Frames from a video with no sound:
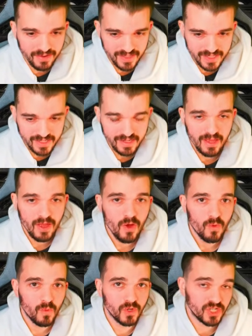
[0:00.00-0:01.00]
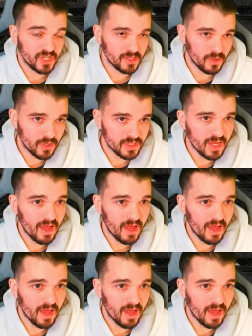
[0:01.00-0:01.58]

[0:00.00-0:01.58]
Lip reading: rarity, which is a lot.